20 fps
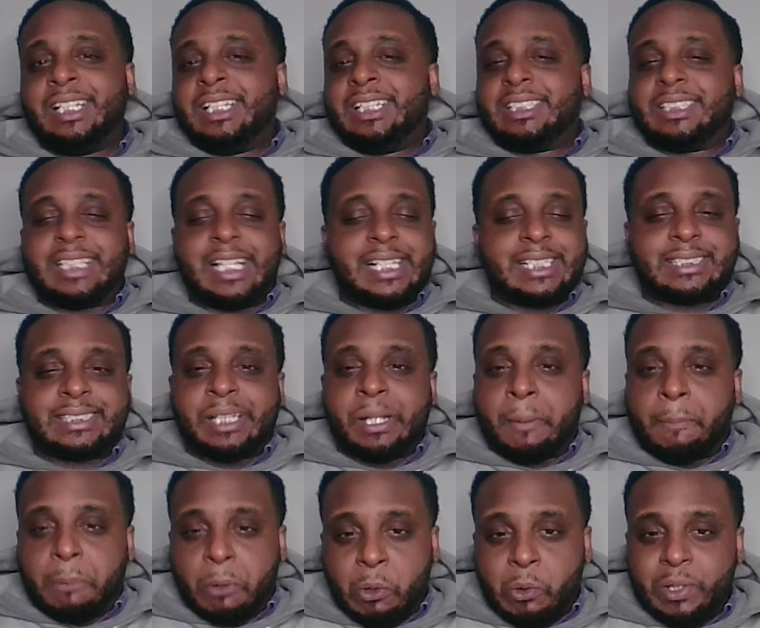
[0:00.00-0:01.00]
and last
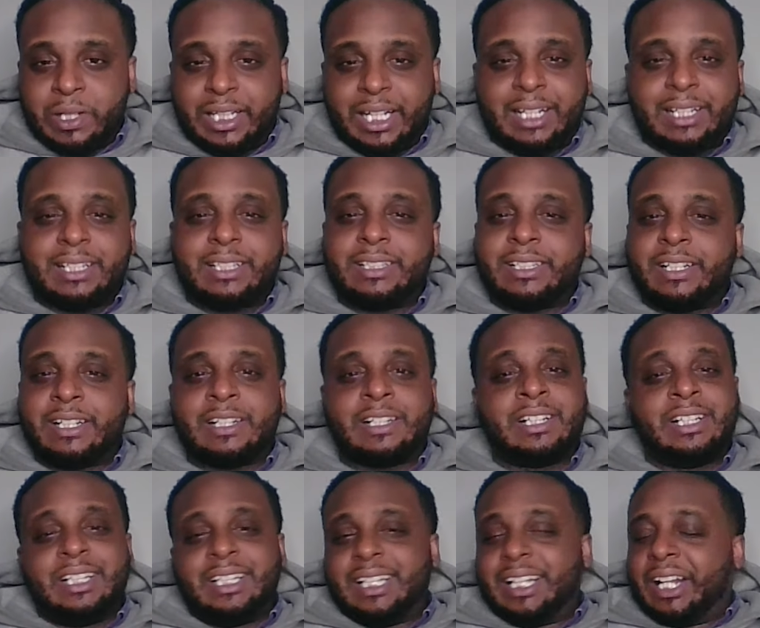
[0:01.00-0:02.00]
Poa got in there,
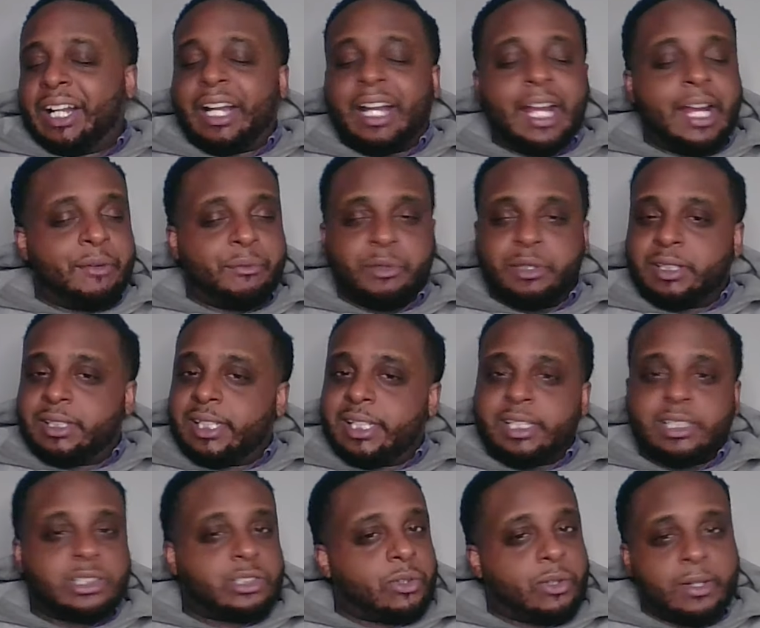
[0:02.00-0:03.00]
and everything
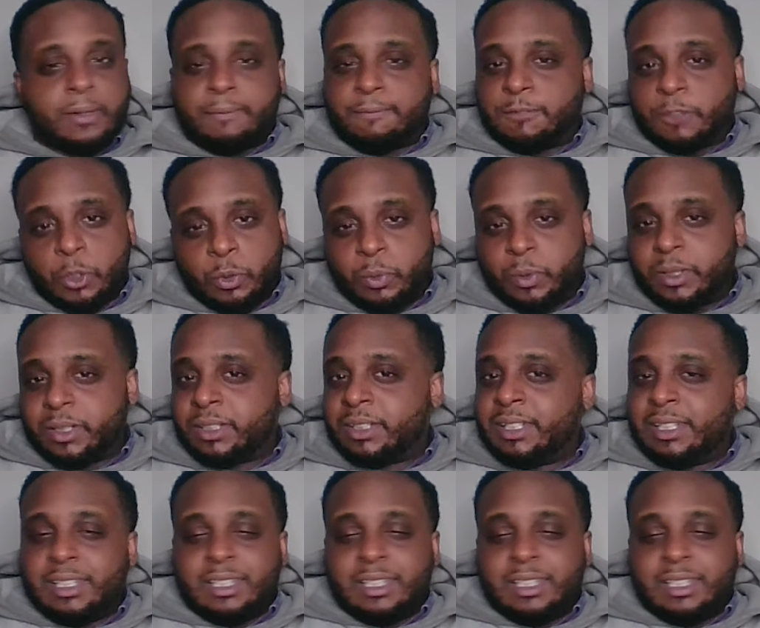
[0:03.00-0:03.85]
started flowing